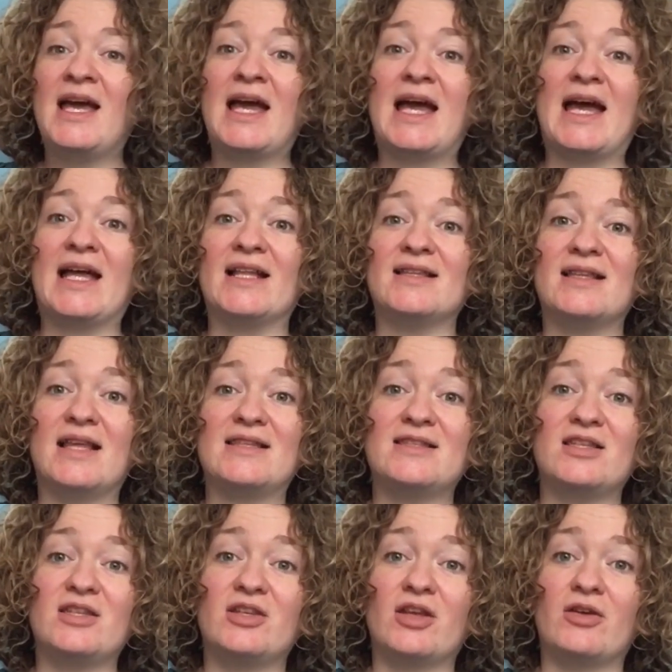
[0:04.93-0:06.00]
and
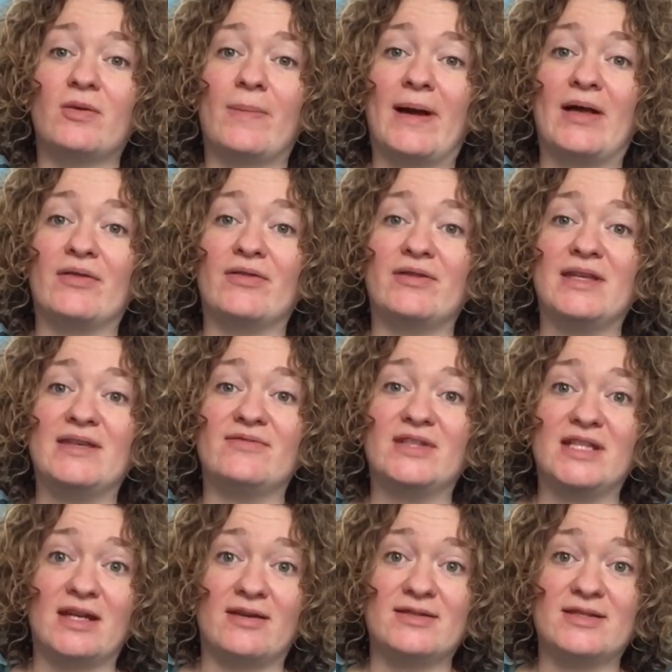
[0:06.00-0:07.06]
letting you know about the
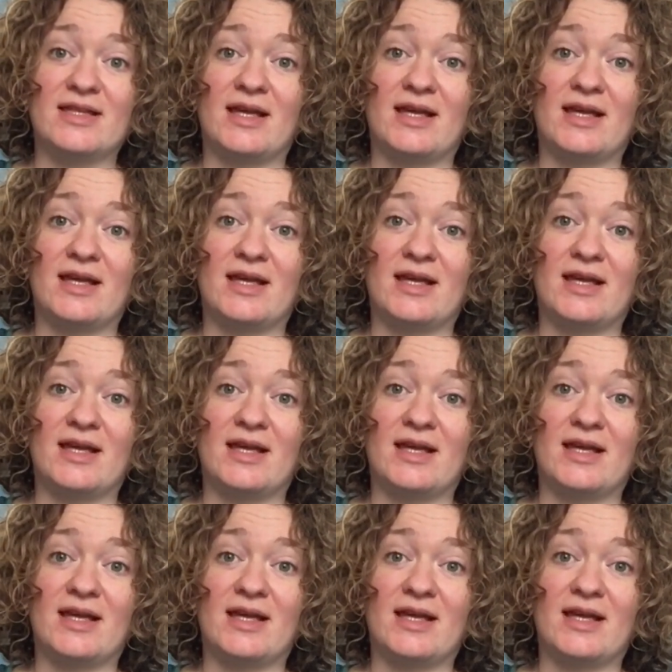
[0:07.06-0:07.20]
videos that